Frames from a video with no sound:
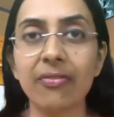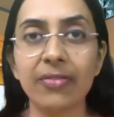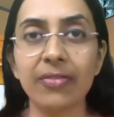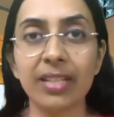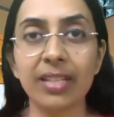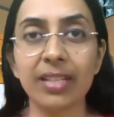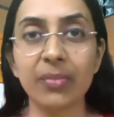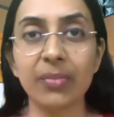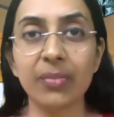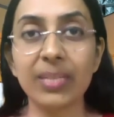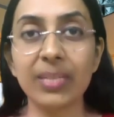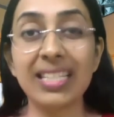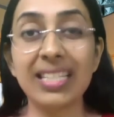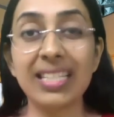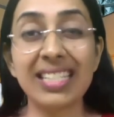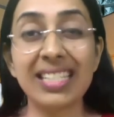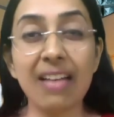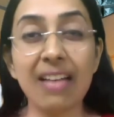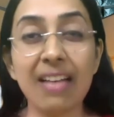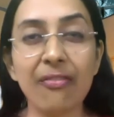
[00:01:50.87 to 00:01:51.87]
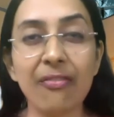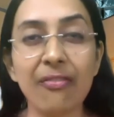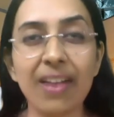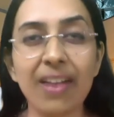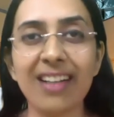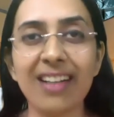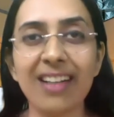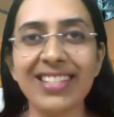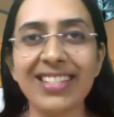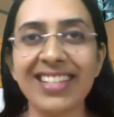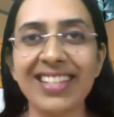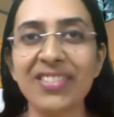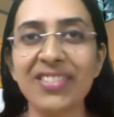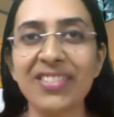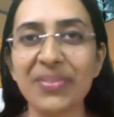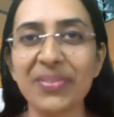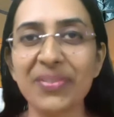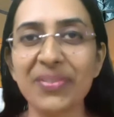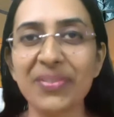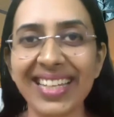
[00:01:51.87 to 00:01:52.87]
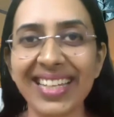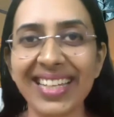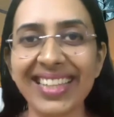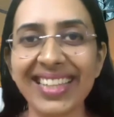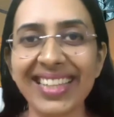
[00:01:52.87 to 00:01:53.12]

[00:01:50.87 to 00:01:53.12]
that we stuff ourselves with,